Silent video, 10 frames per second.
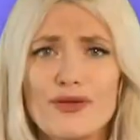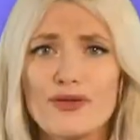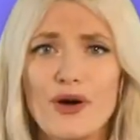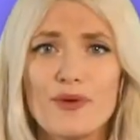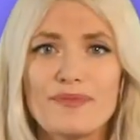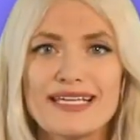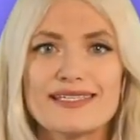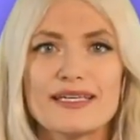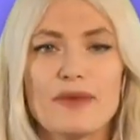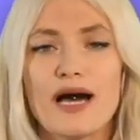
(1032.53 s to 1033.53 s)
Although the home may
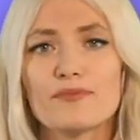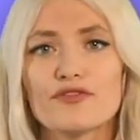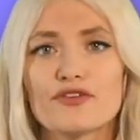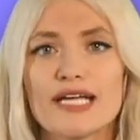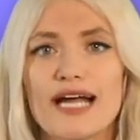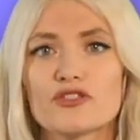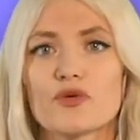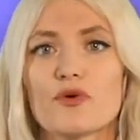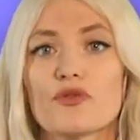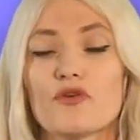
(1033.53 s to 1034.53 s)
seem humble for an
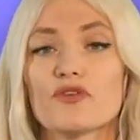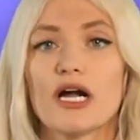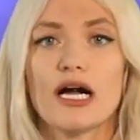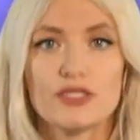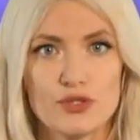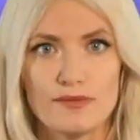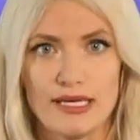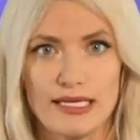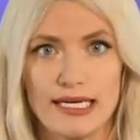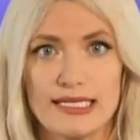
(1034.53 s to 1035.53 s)
actor worth over 100
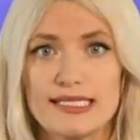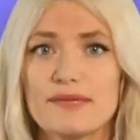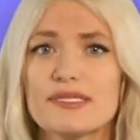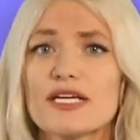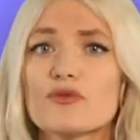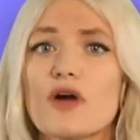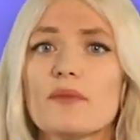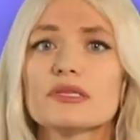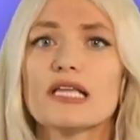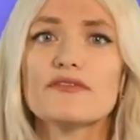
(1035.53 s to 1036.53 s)
million, it seems like
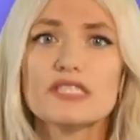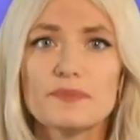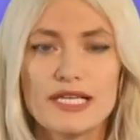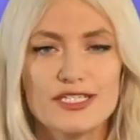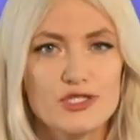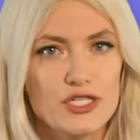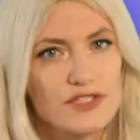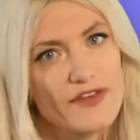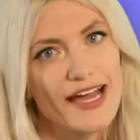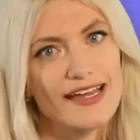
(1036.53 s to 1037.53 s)
Rob loves the place just